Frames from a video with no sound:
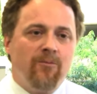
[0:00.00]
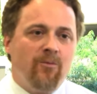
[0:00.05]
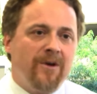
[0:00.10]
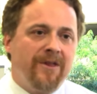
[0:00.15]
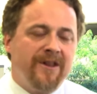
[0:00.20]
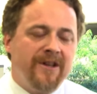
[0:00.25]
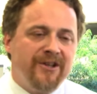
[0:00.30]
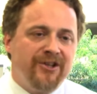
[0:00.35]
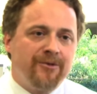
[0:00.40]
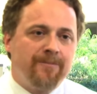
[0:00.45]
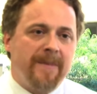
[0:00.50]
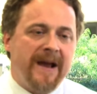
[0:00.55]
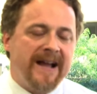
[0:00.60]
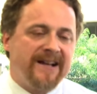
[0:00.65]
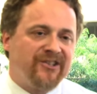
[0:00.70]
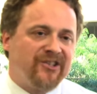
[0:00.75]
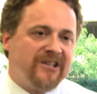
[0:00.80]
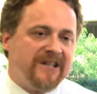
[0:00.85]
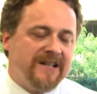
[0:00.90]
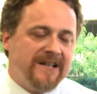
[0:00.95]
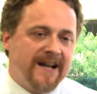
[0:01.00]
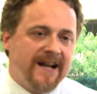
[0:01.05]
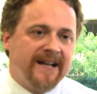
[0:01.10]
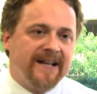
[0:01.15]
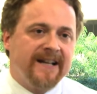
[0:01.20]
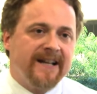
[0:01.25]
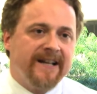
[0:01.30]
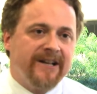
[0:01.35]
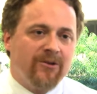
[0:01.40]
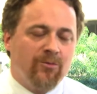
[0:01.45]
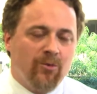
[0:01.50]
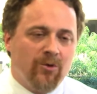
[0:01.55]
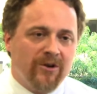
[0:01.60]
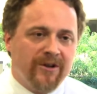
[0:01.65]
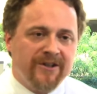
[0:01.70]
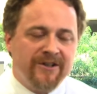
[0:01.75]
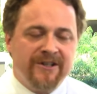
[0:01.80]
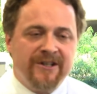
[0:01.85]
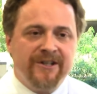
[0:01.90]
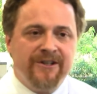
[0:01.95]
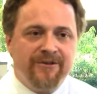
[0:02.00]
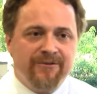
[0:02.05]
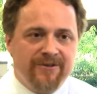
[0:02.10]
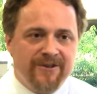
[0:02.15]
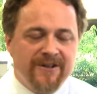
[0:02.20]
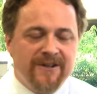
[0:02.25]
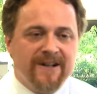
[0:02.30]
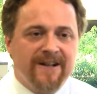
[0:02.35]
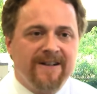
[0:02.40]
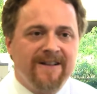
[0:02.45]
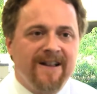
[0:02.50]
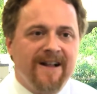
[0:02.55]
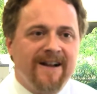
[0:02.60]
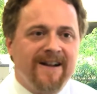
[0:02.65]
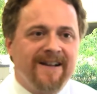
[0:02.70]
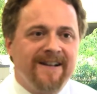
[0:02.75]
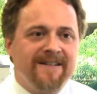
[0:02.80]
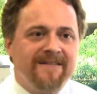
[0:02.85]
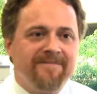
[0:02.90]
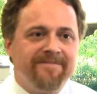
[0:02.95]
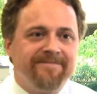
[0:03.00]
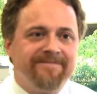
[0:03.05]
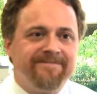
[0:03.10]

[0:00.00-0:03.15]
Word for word: With each passing decade, it will continue to decline.